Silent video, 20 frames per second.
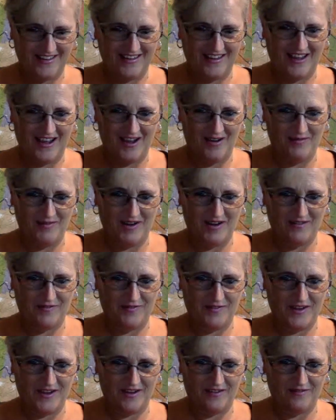How many
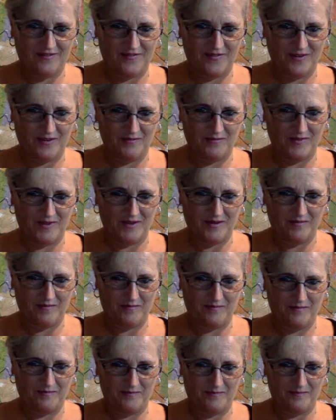feet from
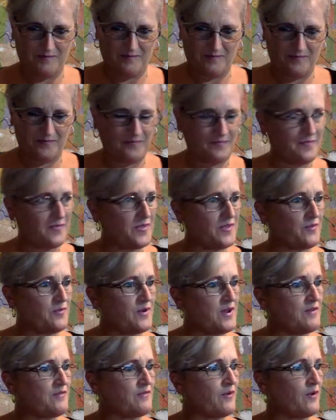the
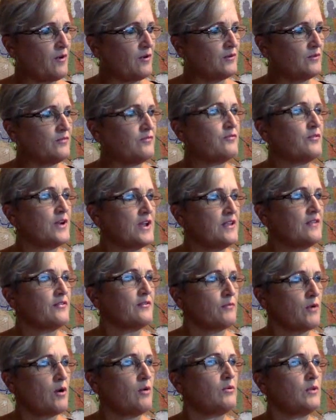free throw
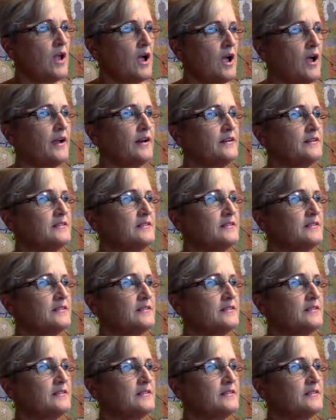line?